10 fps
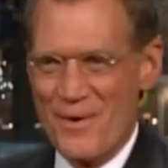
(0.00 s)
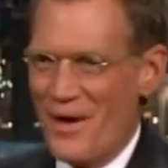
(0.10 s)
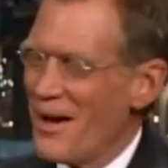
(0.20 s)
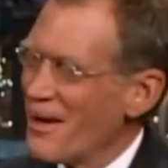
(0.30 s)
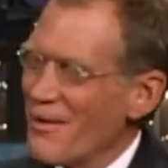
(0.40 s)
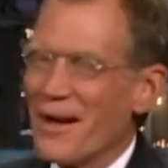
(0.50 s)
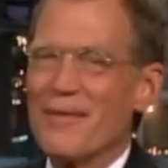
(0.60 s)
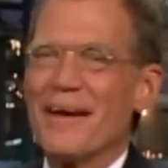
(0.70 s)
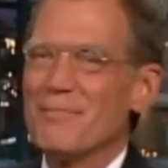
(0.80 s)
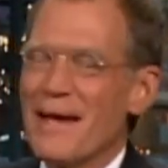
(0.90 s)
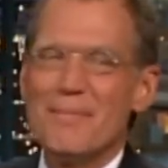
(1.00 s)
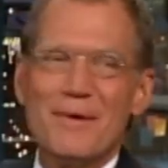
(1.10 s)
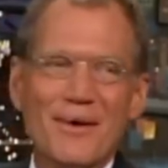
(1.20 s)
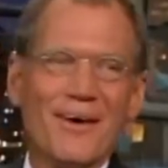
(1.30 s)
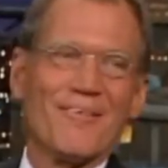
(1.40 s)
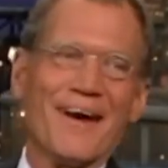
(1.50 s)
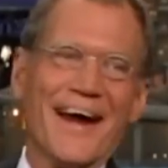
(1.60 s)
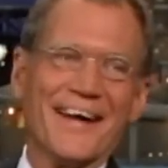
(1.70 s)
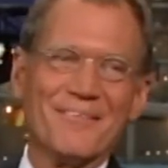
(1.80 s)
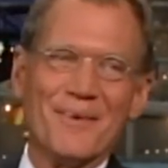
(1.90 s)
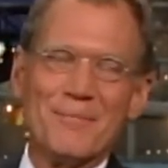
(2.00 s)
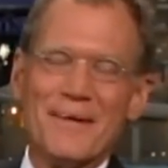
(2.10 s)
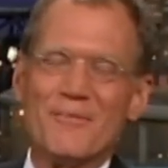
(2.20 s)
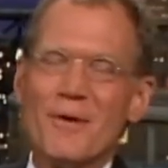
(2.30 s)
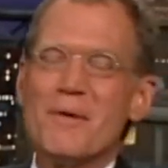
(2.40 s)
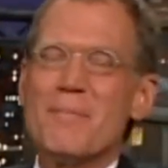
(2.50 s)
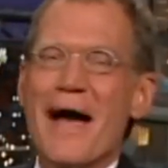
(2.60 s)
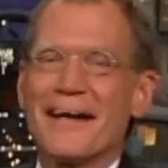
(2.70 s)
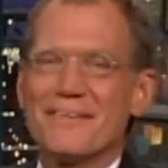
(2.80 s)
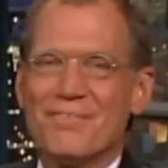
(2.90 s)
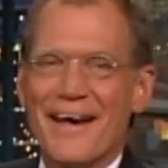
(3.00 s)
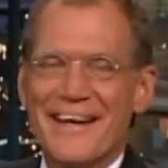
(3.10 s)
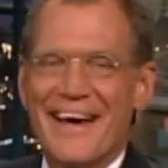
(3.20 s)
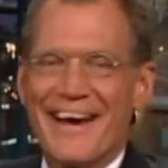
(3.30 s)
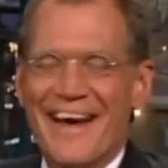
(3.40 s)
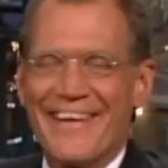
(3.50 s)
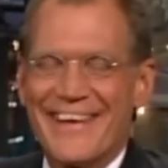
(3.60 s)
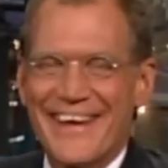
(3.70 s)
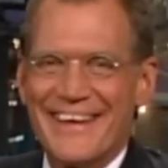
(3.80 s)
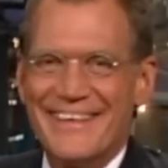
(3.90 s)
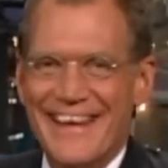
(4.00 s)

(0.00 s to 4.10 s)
No, no, wait a minute. It may be all right. We'll be, we'll be back to find out how the kid